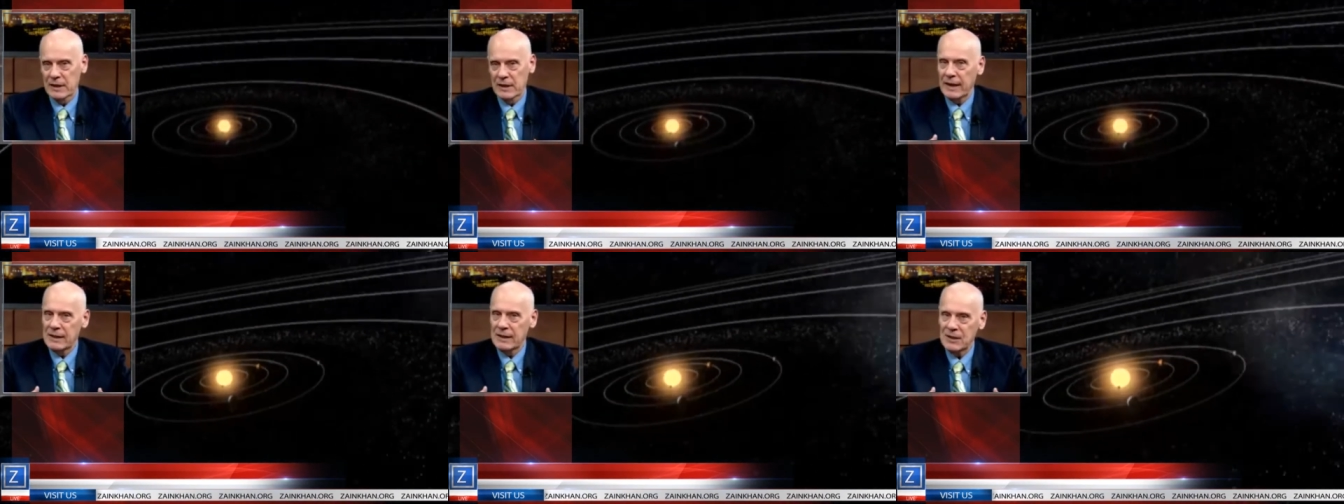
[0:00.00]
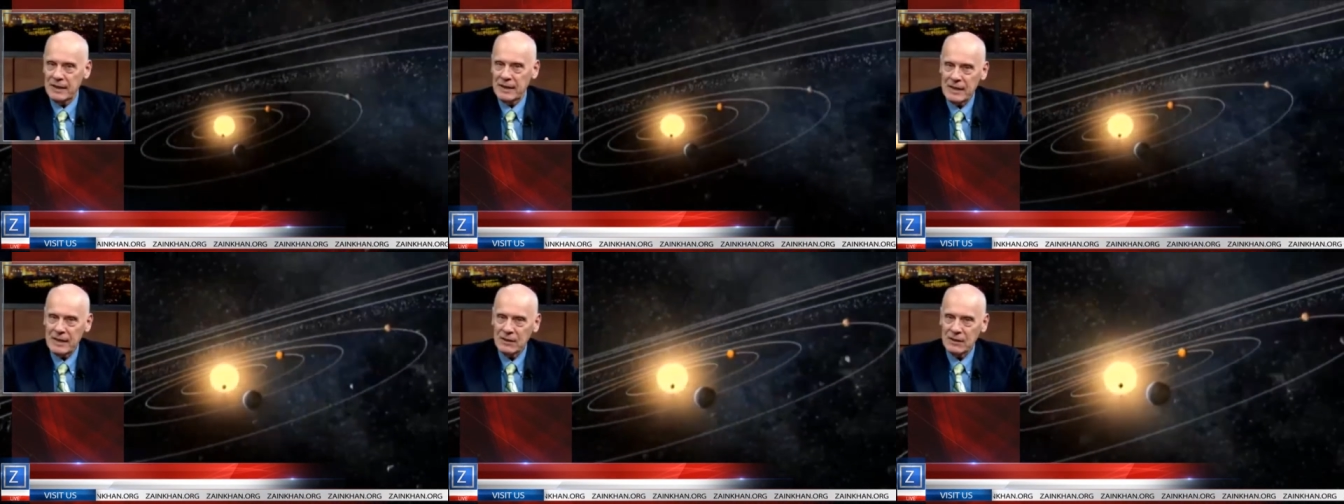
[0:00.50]
And
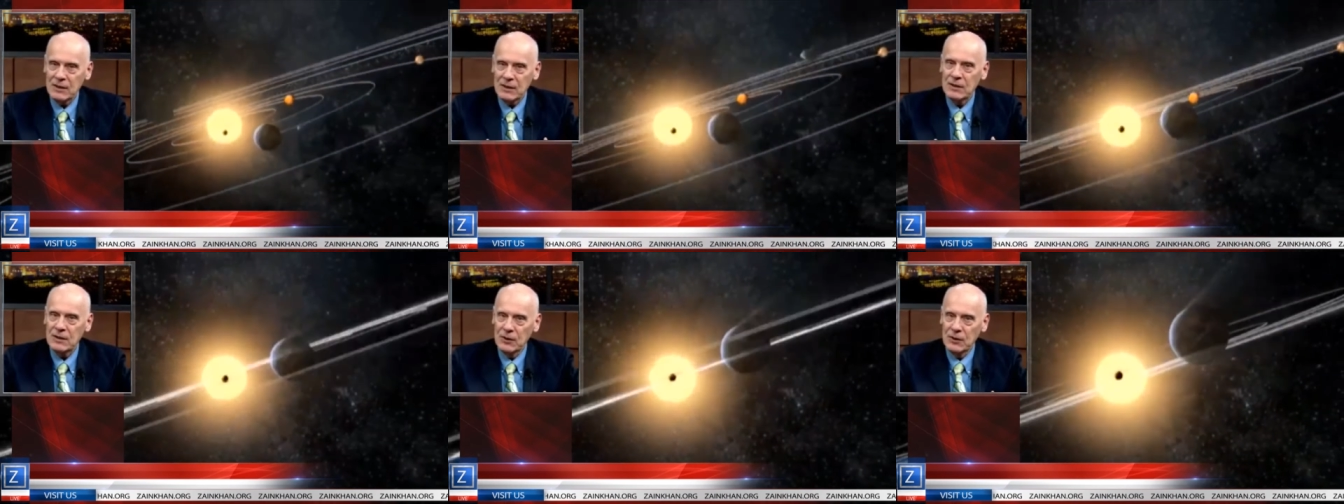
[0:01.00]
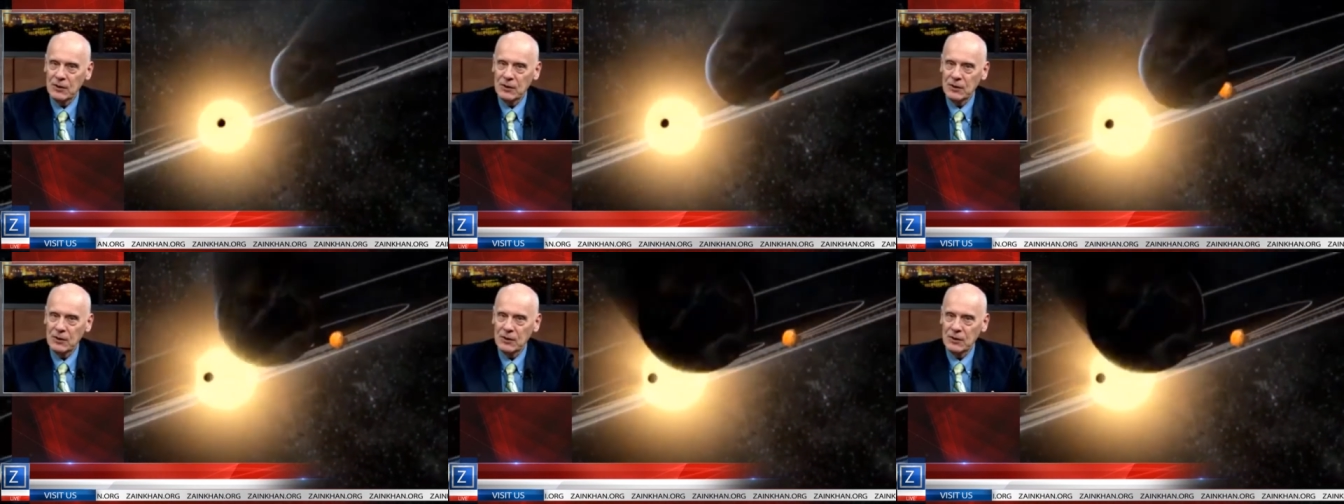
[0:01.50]
today, the theory of general